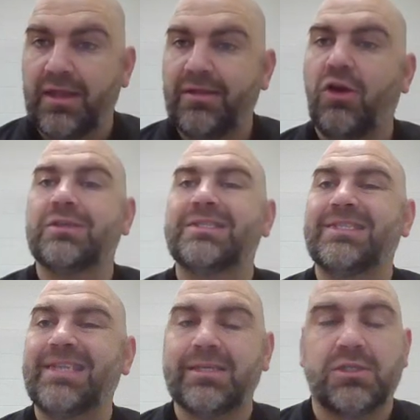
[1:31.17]
and there are
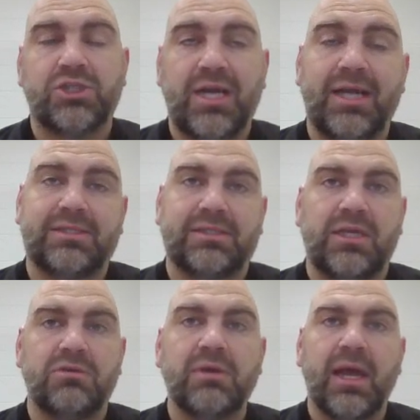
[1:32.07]
6 chances that
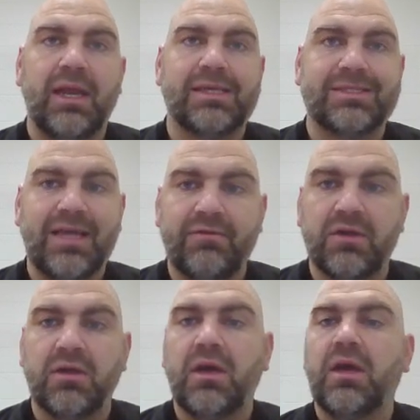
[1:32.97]
you get a
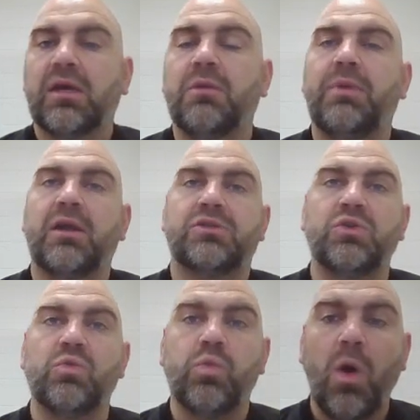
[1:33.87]
7 compared
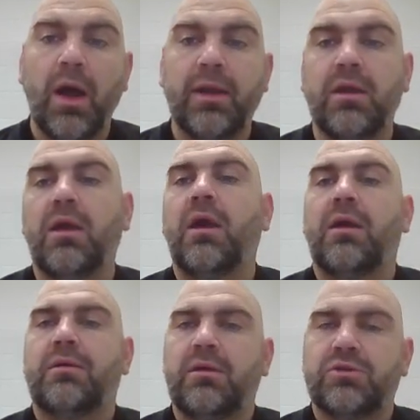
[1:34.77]
to 1,
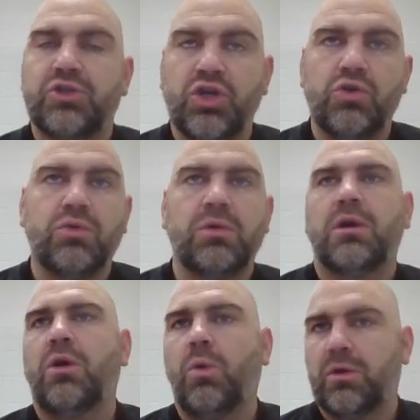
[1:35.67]
2,
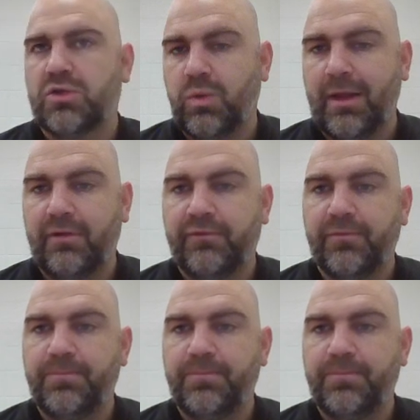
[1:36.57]
or 12.